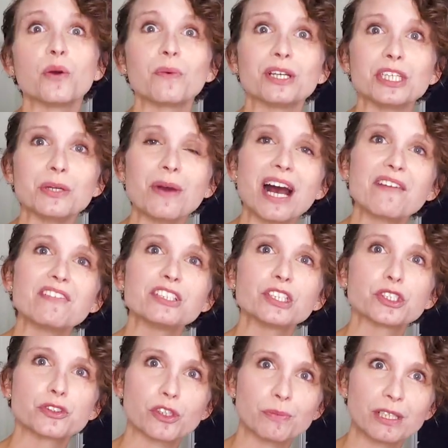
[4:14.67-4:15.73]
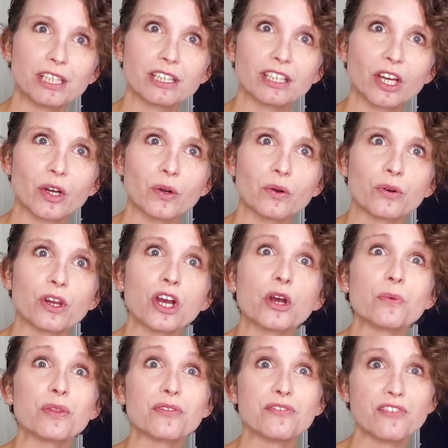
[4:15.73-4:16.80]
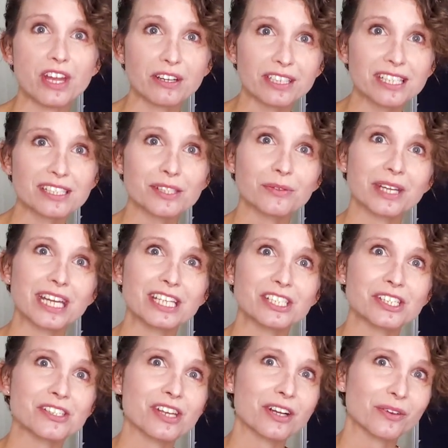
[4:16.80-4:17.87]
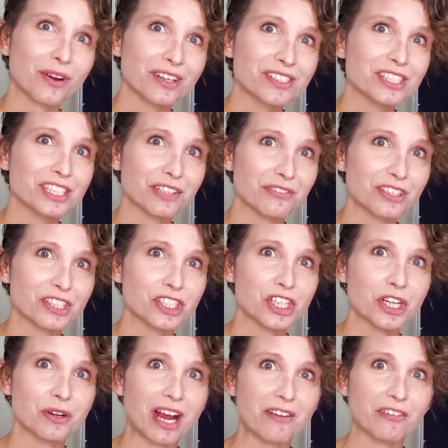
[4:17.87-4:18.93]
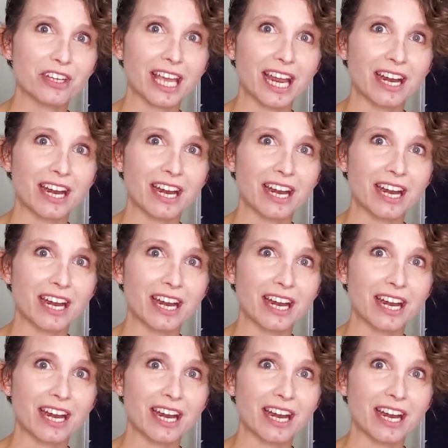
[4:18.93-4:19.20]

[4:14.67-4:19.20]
When you have a distributed load with various locations across different geographic